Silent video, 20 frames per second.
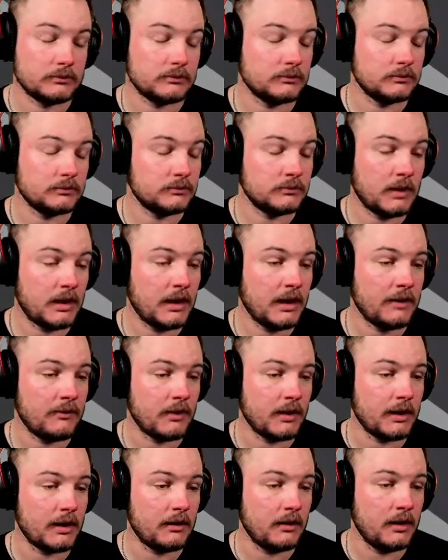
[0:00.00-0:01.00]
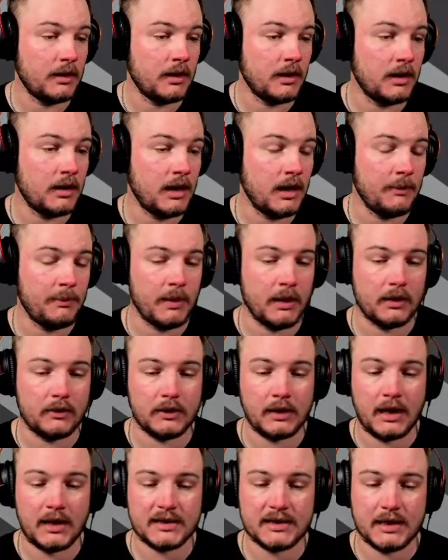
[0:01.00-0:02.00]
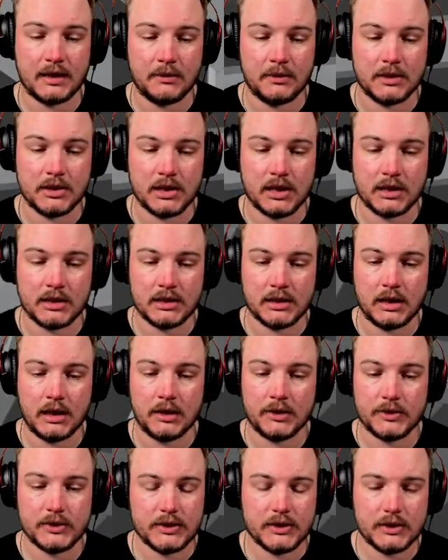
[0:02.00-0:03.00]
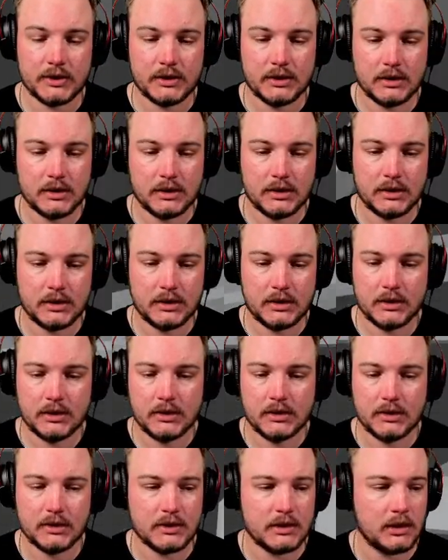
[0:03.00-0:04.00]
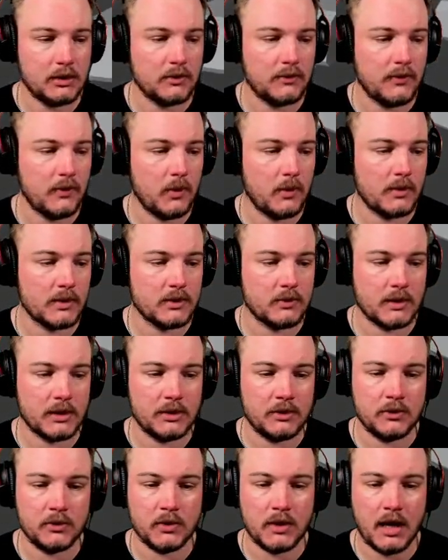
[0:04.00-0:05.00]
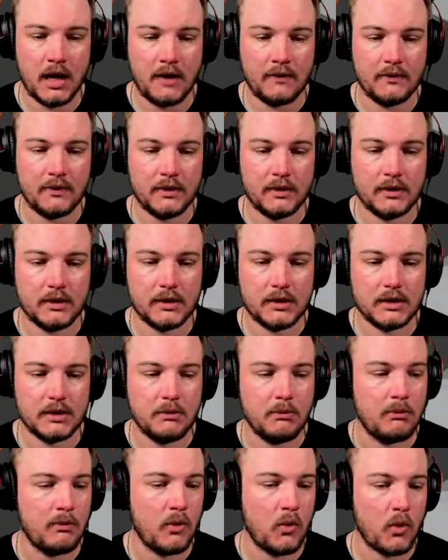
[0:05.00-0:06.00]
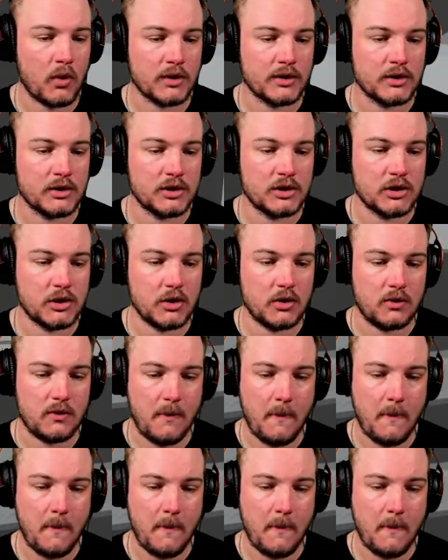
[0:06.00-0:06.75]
My head right now. Epic. Last time we checked it out. I look forward to when you have more to show.